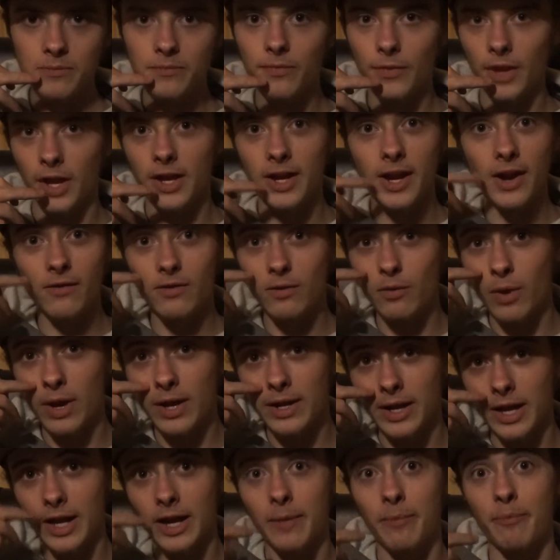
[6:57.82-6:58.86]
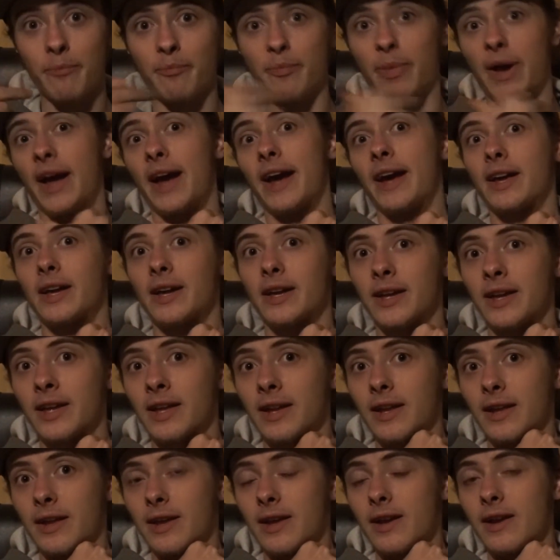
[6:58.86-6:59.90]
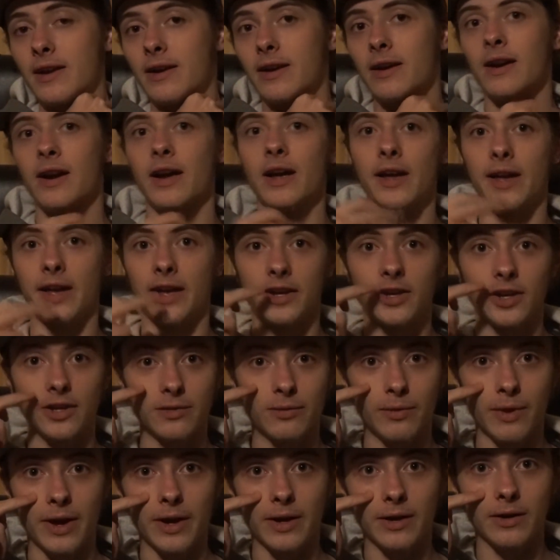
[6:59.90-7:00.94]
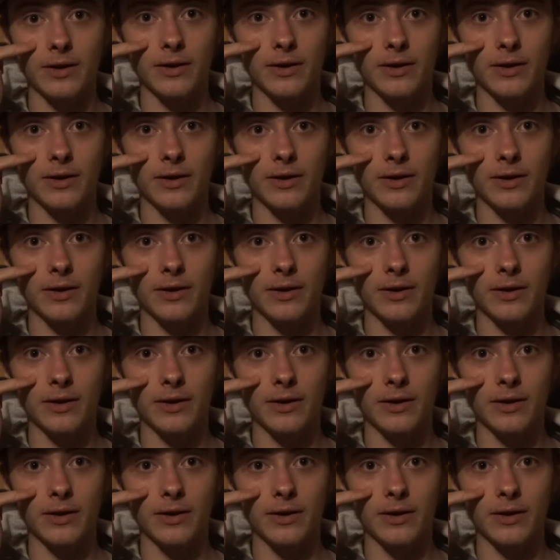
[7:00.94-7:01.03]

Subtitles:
went like back into here. It just went,